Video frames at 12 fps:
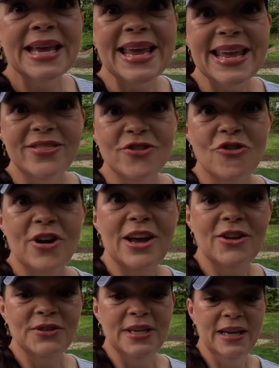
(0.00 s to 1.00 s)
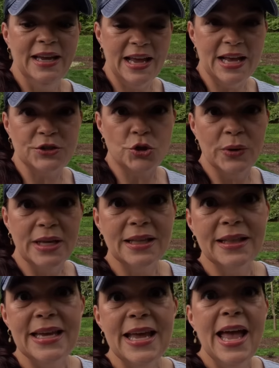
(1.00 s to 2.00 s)
in the ground as
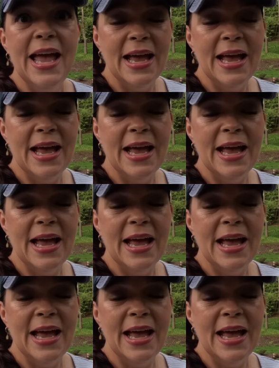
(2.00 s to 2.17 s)
quickly